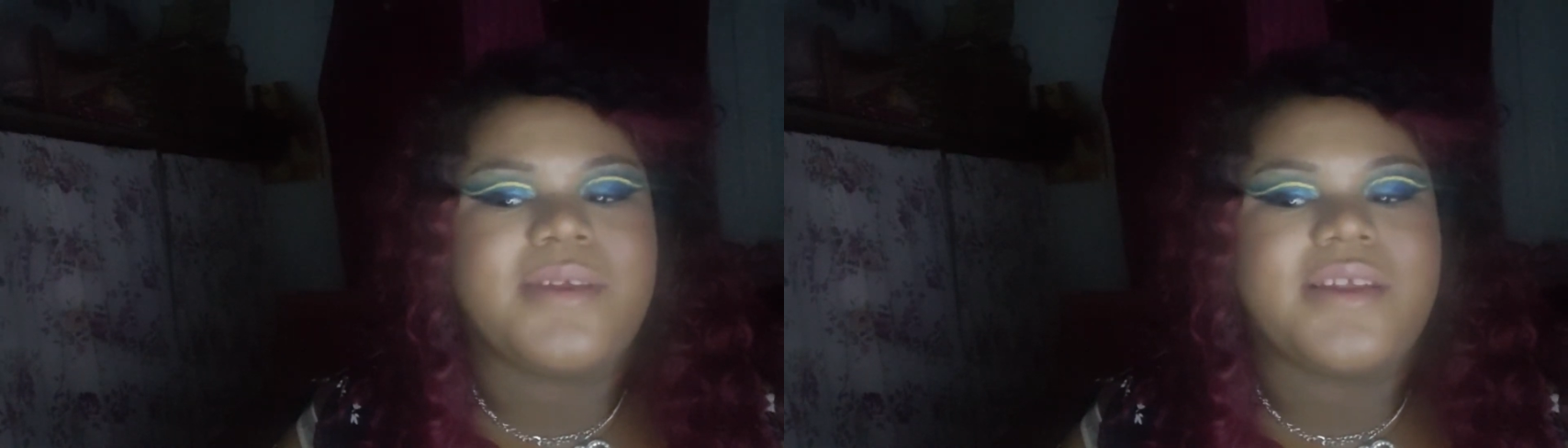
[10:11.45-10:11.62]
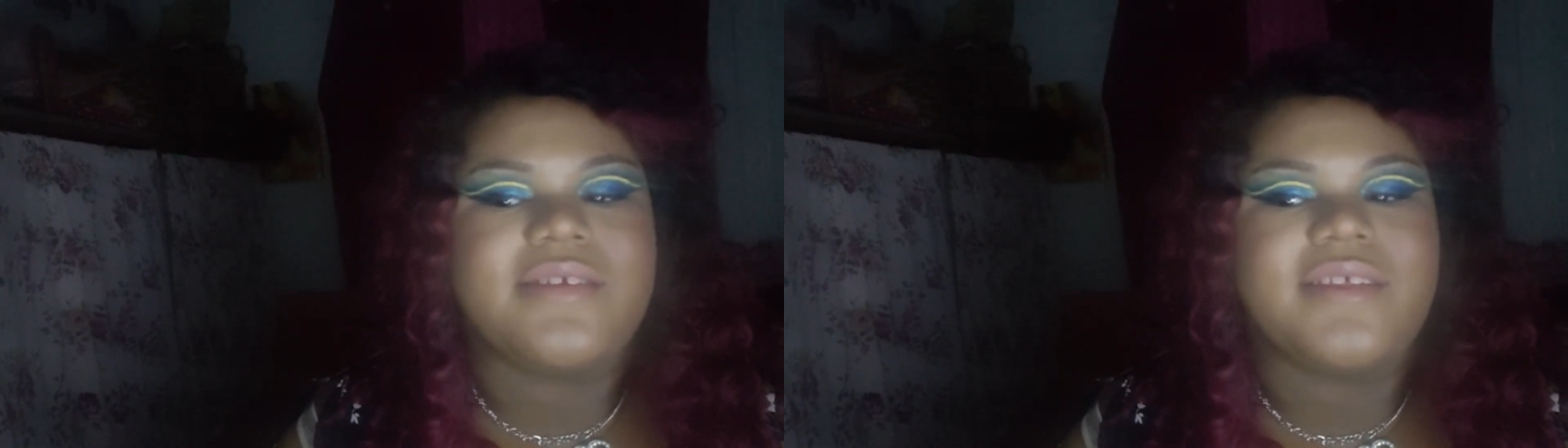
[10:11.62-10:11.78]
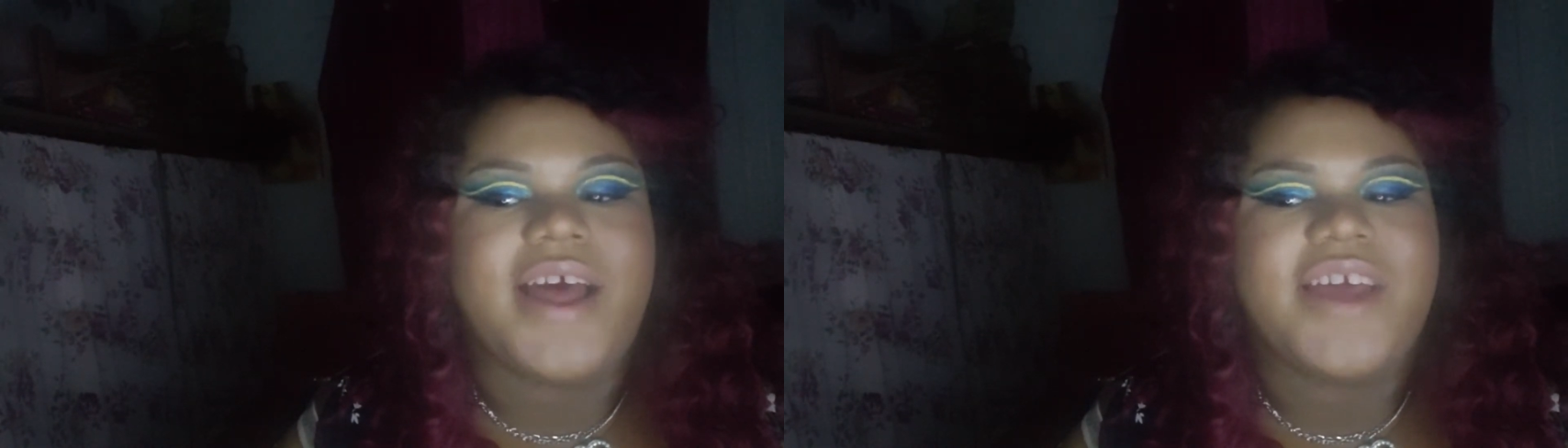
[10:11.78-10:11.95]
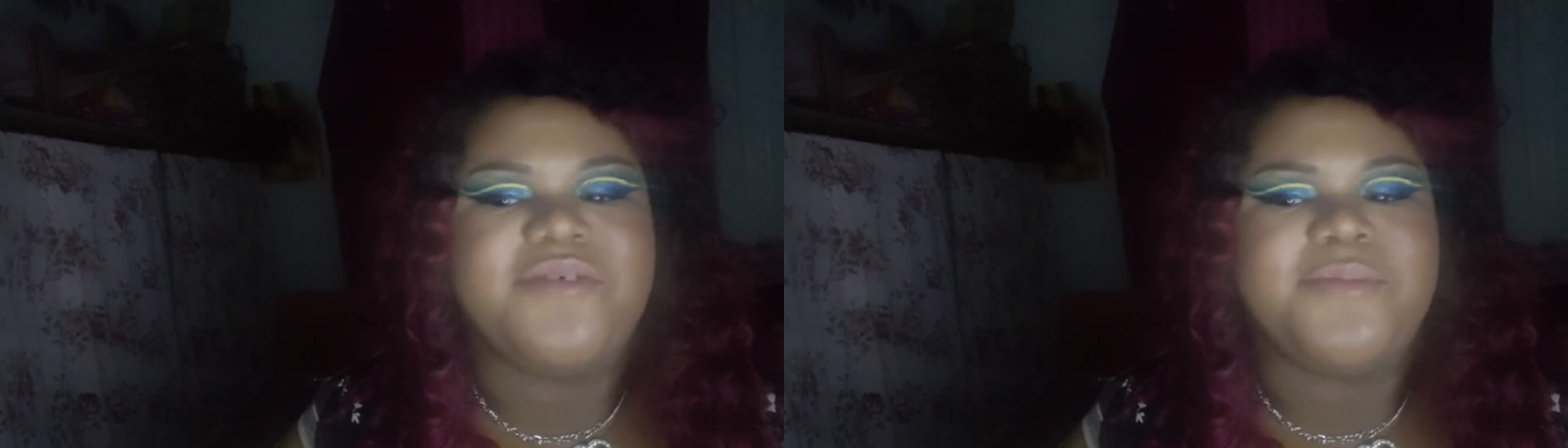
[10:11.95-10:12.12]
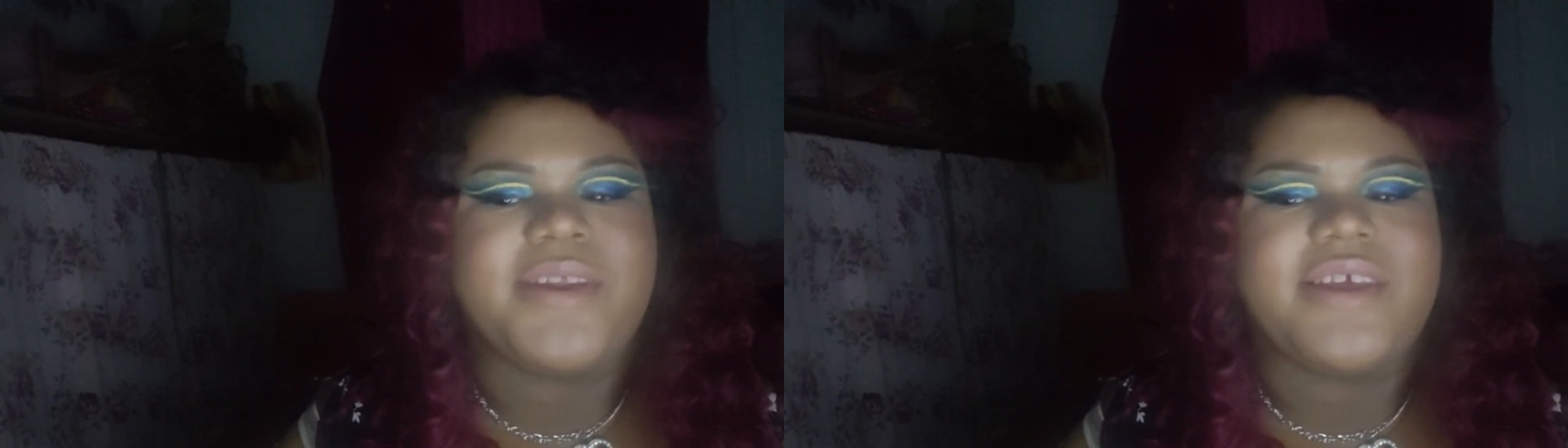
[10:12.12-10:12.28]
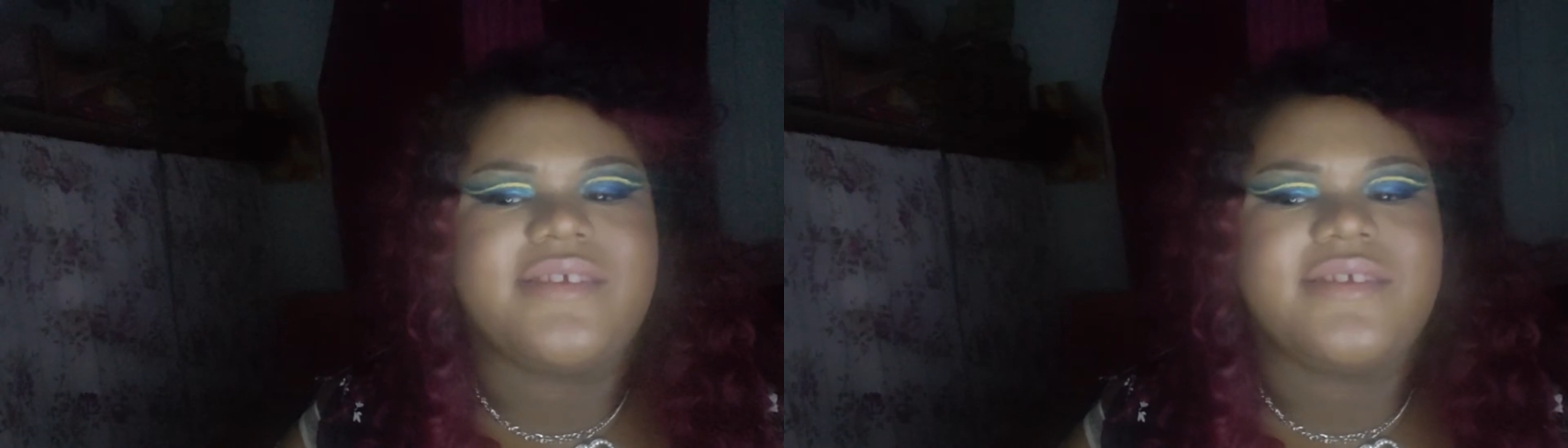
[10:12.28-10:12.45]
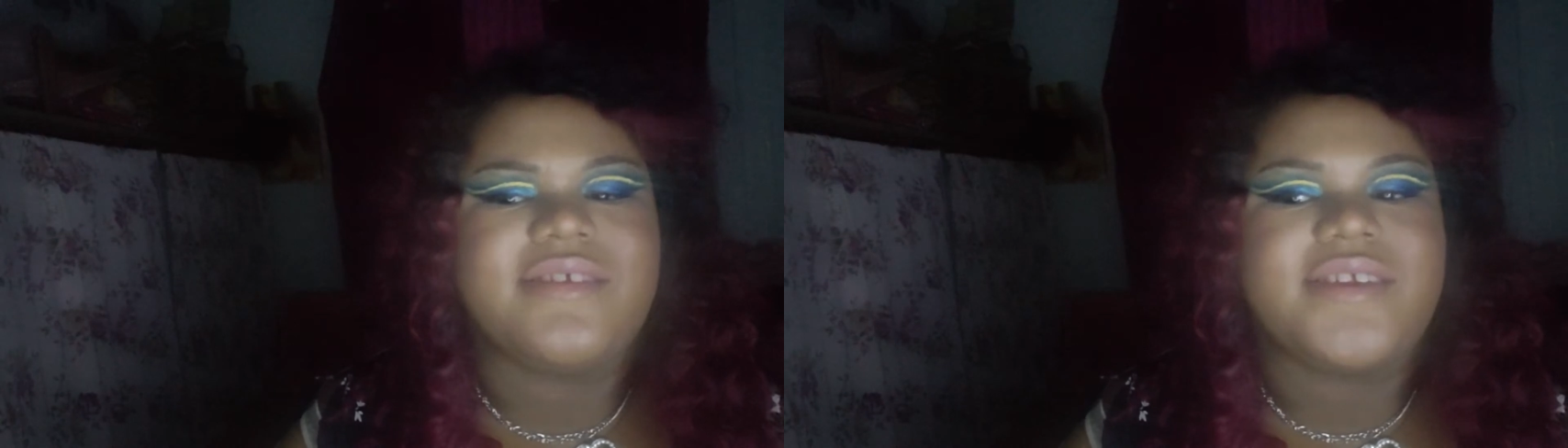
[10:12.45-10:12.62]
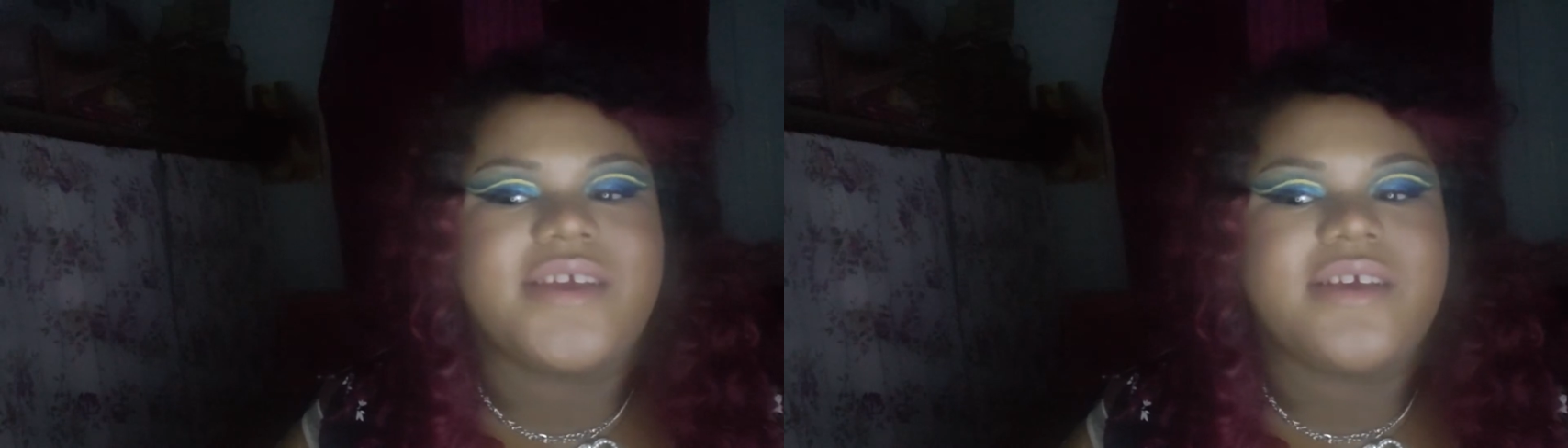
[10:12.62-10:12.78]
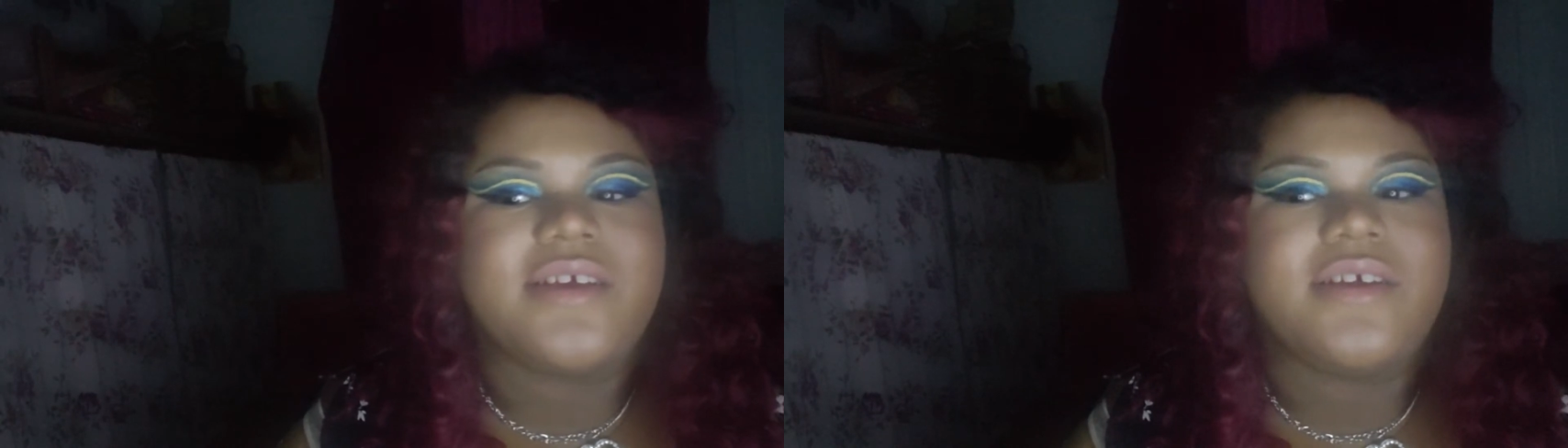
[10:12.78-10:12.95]
in his life, but he's
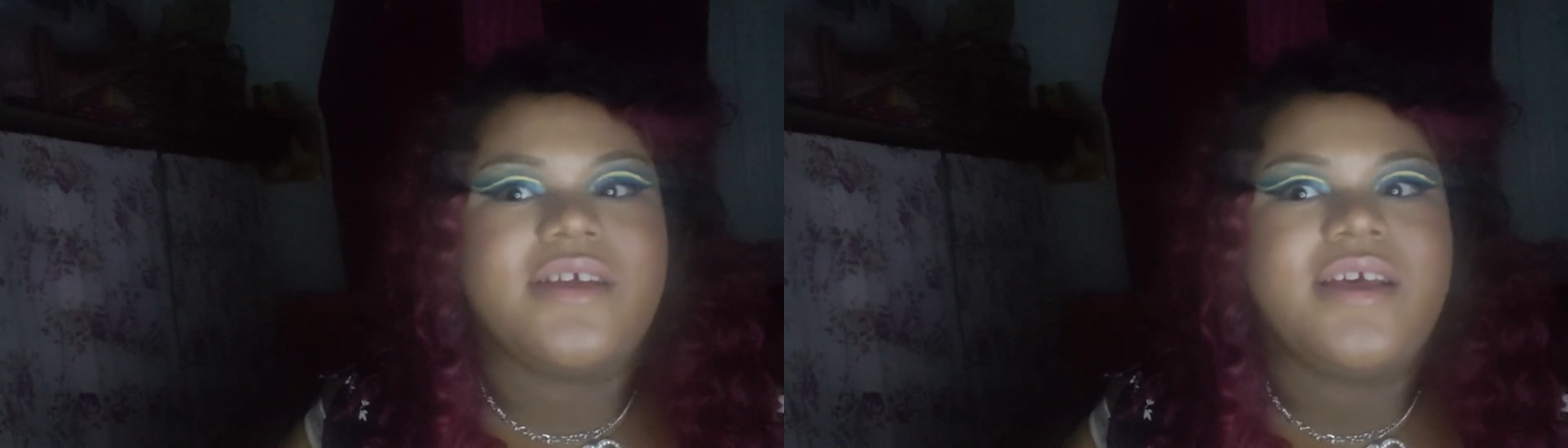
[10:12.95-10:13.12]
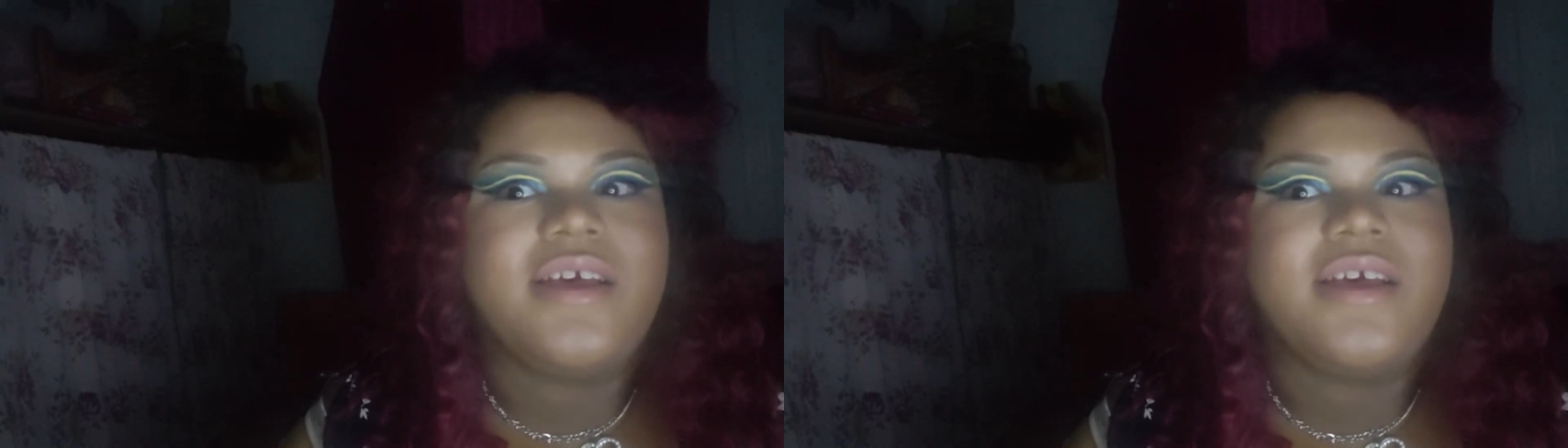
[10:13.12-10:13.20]
still